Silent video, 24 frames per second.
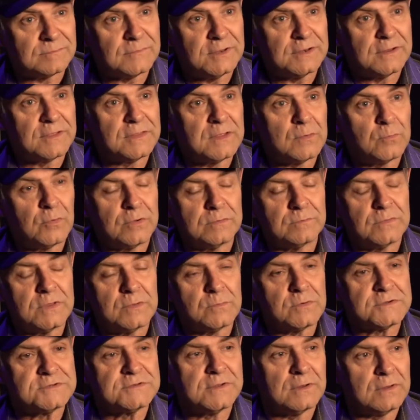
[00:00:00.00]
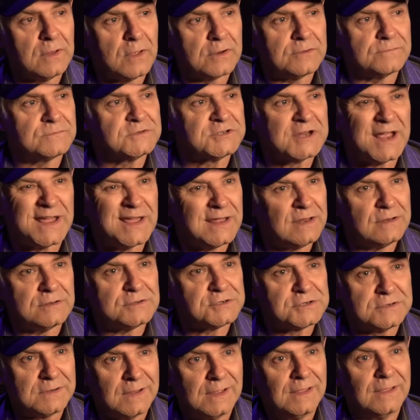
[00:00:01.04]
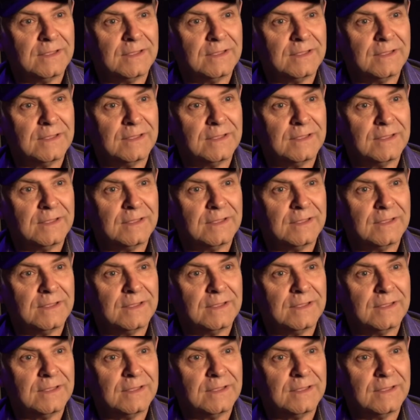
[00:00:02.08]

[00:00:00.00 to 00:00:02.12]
There wasn't a lot of change.